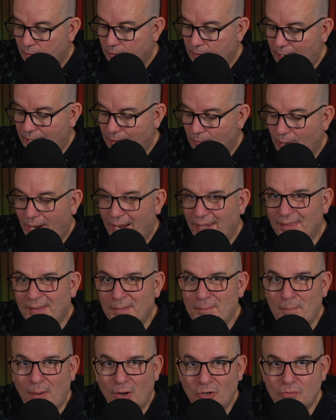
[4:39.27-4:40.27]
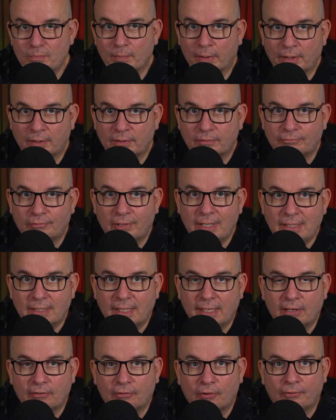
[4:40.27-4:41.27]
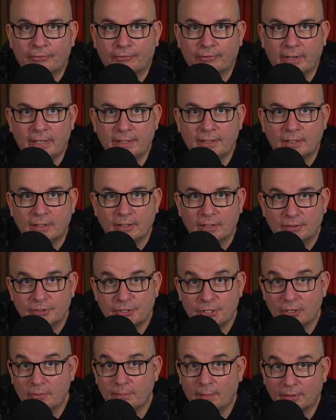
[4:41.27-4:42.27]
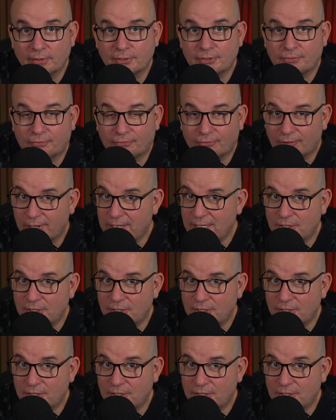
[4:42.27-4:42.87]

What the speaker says: Now, at the moment, Readly are offering 2 months free